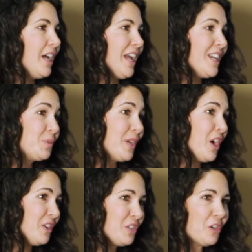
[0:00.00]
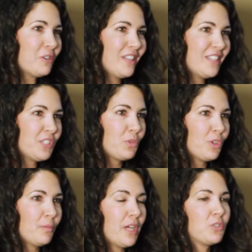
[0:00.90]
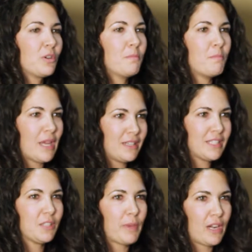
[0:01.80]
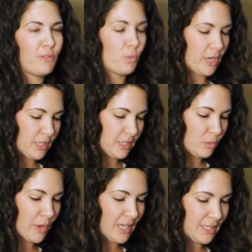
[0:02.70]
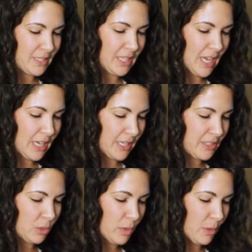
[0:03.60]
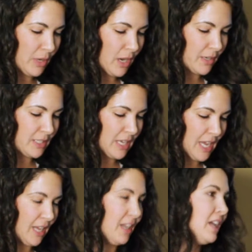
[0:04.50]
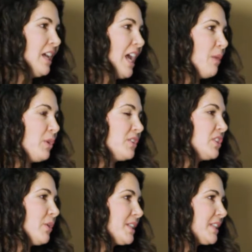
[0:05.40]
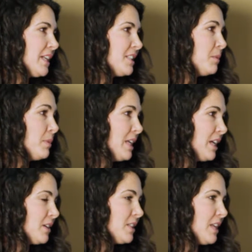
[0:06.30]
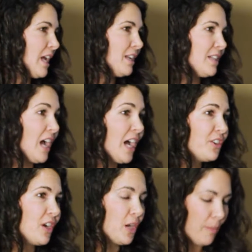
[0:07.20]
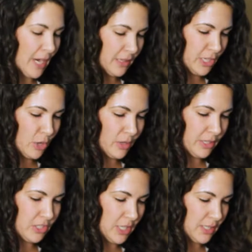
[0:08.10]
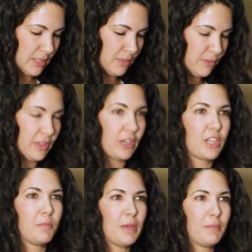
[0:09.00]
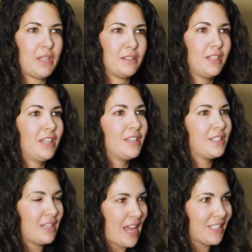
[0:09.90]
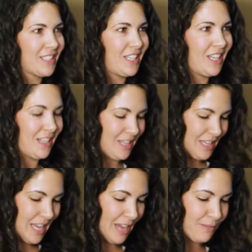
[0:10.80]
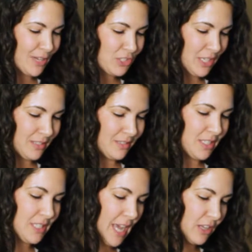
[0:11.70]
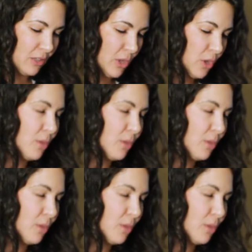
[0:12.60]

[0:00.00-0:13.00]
As we all know in this room, a tremendous amount of work went into getting us to where we are today. And we are so excited to be here today to honor our pilot coalitions for their commitment, tenacity, and vision to tackle local